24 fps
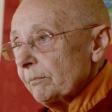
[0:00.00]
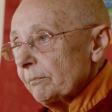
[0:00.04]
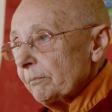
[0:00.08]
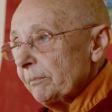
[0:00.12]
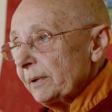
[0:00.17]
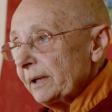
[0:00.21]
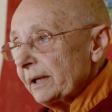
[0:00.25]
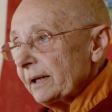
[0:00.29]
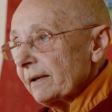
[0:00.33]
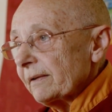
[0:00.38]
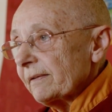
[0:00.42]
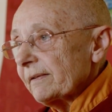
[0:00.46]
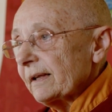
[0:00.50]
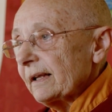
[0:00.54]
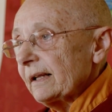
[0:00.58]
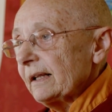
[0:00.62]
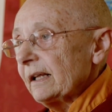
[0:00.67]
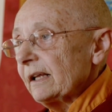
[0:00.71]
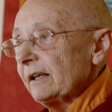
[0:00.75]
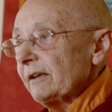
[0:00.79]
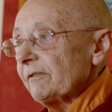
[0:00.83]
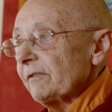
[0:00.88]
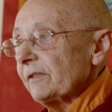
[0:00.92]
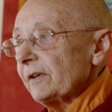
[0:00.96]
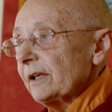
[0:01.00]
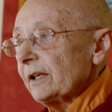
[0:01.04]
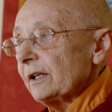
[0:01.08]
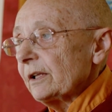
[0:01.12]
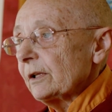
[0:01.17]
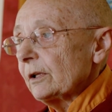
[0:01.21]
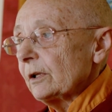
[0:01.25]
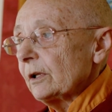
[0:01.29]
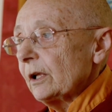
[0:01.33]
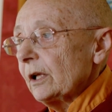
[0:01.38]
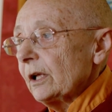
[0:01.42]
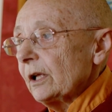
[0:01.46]
beings that live
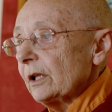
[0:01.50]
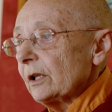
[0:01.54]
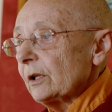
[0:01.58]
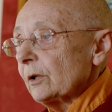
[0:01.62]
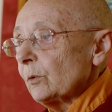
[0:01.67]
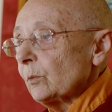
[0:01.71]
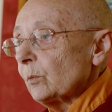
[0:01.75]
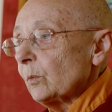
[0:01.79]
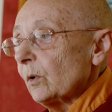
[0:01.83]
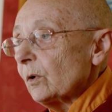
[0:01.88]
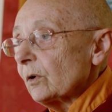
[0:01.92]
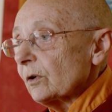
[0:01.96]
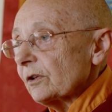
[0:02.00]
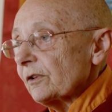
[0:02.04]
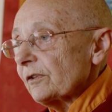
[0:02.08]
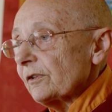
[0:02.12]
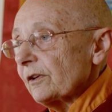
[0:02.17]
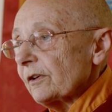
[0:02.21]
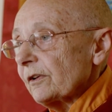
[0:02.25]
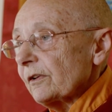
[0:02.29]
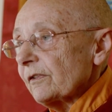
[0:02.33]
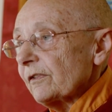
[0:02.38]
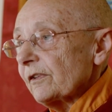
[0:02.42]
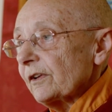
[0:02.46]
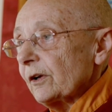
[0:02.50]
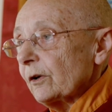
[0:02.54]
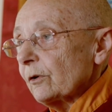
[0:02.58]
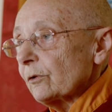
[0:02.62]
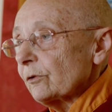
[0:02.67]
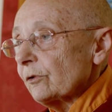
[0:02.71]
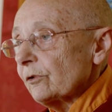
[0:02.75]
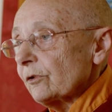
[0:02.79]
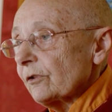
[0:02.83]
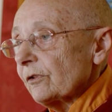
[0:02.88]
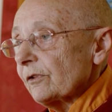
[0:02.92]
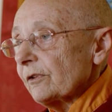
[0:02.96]
in the waters, the
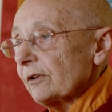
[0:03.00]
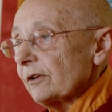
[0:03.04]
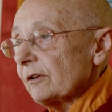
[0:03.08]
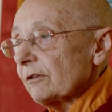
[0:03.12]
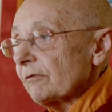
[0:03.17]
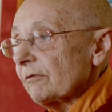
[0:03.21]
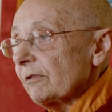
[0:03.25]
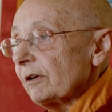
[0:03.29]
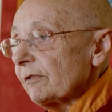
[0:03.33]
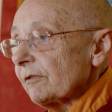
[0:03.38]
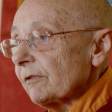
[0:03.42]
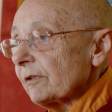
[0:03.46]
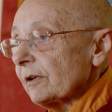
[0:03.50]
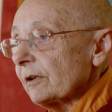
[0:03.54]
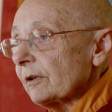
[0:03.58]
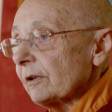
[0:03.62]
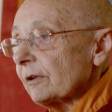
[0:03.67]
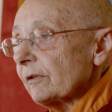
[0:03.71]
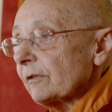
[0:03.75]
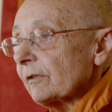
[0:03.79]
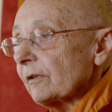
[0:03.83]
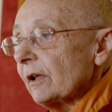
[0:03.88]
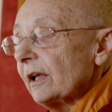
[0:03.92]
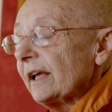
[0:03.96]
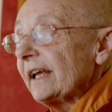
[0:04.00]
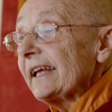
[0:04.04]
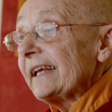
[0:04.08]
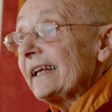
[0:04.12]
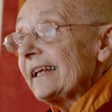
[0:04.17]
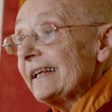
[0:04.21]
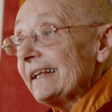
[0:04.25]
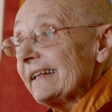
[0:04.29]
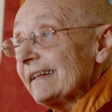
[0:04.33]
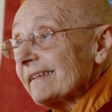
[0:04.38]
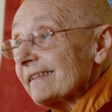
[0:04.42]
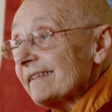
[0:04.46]
oceans and the rivers,
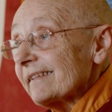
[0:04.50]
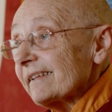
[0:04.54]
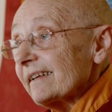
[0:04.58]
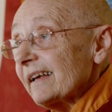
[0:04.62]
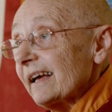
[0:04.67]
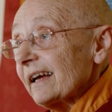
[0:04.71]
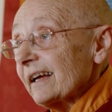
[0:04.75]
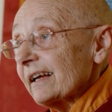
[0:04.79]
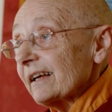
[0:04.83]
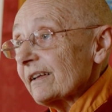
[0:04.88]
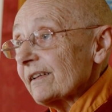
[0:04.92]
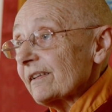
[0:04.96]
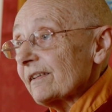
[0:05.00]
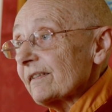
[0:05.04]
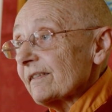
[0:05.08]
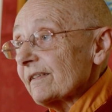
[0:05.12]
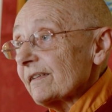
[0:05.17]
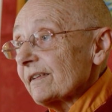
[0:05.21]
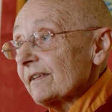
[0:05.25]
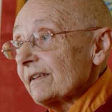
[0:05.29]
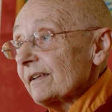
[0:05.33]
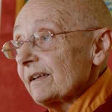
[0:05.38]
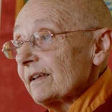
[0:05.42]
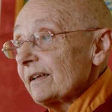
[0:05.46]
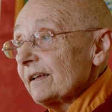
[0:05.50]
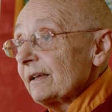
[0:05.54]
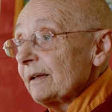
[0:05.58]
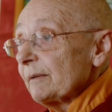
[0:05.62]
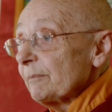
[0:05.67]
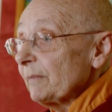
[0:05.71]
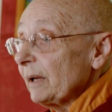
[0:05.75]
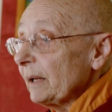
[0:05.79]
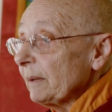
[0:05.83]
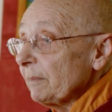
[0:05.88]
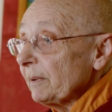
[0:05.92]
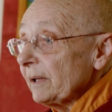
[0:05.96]
insects,
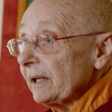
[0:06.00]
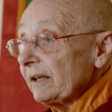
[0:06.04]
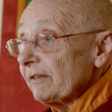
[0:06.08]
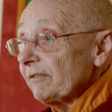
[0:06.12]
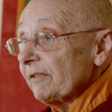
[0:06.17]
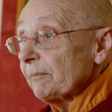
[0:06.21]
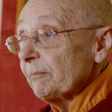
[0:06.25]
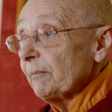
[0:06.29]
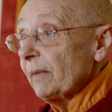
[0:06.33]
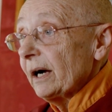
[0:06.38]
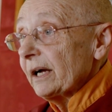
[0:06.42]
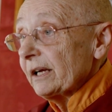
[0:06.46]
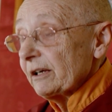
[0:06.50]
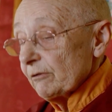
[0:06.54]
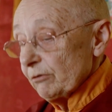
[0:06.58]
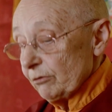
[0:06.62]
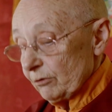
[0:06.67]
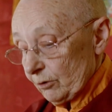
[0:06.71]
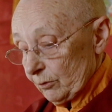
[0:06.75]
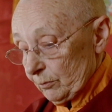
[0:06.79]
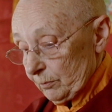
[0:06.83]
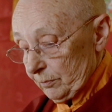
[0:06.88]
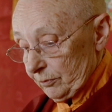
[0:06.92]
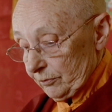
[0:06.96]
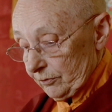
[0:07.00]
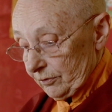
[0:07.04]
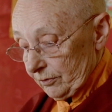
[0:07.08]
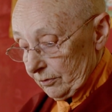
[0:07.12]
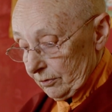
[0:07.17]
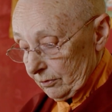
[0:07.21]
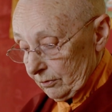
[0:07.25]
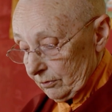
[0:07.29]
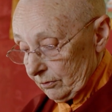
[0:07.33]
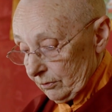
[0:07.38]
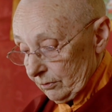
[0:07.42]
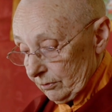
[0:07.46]
maybe even
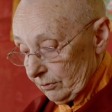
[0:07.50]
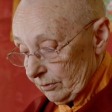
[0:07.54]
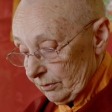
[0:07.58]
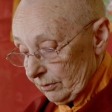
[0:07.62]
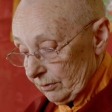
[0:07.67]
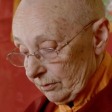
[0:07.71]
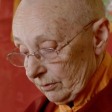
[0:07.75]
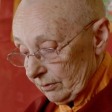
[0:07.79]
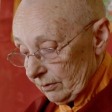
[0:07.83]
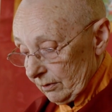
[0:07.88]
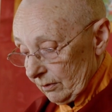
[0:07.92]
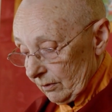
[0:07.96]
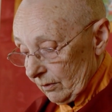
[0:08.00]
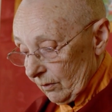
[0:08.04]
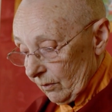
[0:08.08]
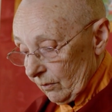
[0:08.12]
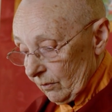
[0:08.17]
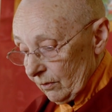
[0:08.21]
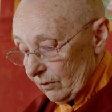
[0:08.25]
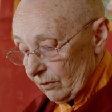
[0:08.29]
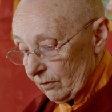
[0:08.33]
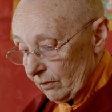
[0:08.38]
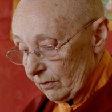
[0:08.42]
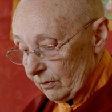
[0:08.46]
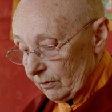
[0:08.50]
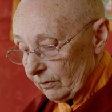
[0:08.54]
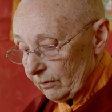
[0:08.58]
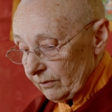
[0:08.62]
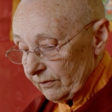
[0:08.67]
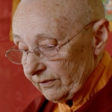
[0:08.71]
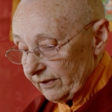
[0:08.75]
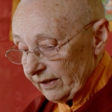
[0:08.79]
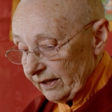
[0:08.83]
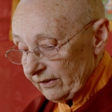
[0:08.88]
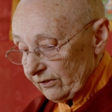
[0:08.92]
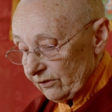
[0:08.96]
microbes,
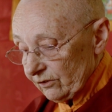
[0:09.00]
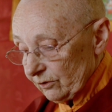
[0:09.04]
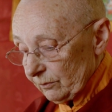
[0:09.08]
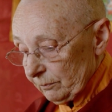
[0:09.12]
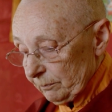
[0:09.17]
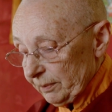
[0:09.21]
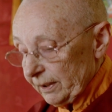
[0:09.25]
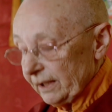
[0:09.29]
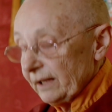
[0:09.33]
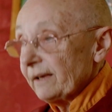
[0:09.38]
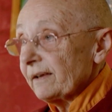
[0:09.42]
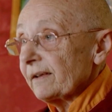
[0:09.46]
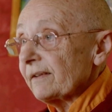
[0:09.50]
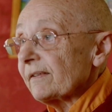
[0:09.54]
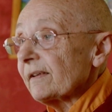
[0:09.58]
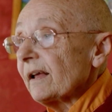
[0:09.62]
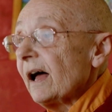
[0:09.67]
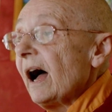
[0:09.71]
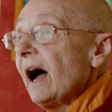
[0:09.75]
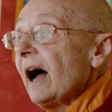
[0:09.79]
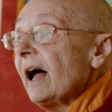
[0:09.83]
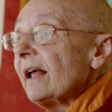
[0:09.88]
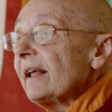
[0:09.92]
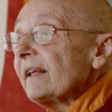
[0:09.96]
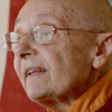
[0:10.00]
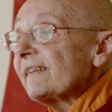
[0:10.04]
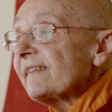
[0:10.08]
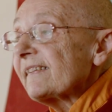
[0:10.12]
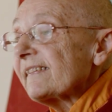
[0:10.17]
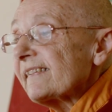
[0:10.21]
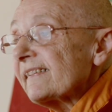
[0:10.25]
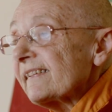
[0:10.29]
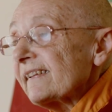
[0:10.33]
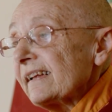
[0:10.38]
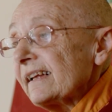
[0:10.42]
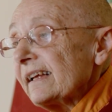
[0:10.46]
all sentient beings,
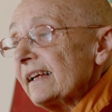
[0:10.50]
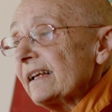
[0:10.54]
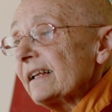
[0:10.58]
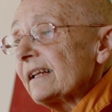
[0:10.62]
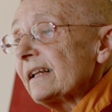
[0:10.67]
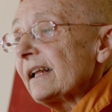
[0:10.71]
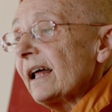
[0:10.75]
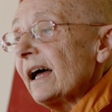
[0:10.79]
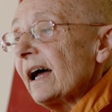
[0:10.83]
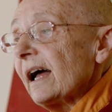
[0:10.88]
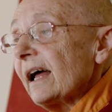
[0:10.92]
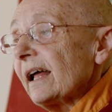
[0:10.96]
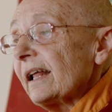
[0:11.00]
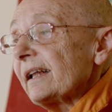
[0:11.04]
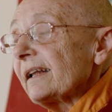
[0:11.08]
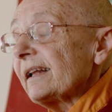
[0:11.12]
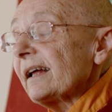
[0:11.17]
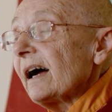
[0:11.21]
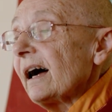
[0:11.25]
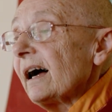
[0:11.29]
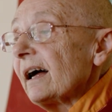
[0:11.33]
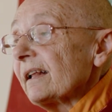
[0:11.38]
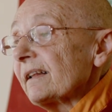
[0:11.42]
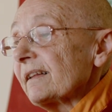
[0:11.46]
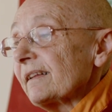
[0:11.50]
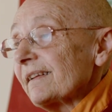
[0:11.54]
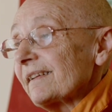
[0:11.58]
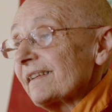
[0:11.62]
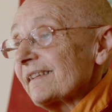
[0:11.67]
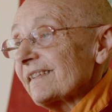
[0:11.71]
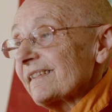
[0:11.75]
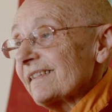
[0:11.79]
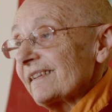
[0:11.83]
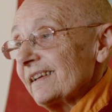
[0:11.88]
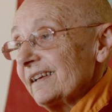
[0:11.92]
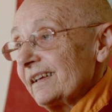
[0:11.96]
seen and
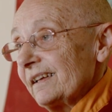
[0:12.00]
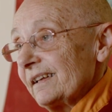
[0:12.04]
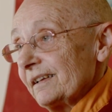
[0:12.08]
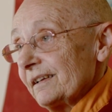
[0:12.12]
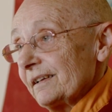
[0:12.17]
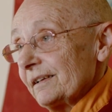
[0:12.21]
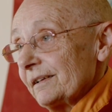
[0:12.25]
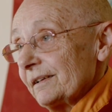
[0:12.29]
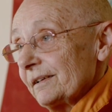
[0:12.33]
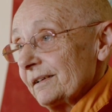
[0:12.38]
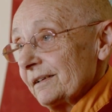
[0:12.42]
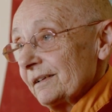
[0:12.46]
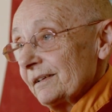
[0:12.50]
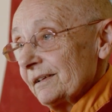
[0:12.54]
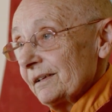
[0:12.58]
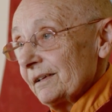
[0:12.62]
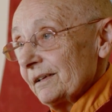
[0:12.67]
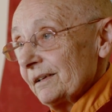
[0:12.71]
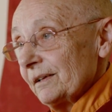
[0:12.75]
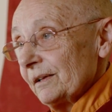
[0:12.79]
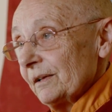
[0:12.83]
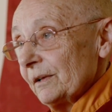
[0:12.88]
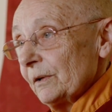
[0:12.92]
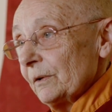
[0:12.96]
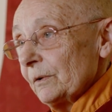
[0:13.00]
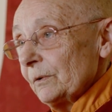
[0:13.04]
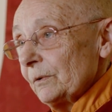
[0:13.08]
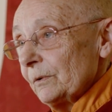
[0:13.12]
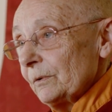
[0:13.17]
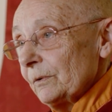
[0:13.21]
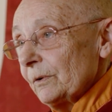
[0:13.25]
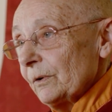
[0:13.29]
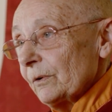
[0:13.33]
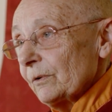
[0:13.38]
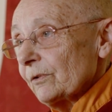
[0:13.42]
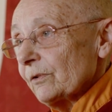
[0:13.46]
unseen.
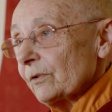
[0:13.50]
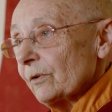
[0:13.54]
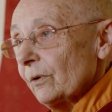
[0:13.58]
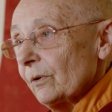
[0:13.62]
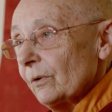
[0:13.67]
So